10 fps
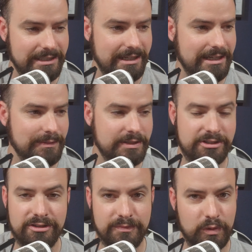But
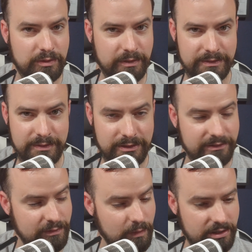you're more than willing to,
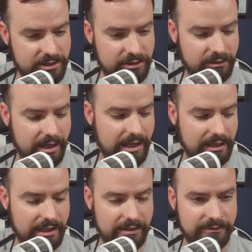if you want to, you
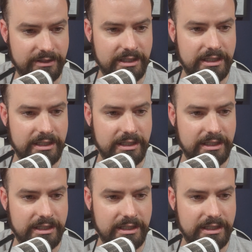can give.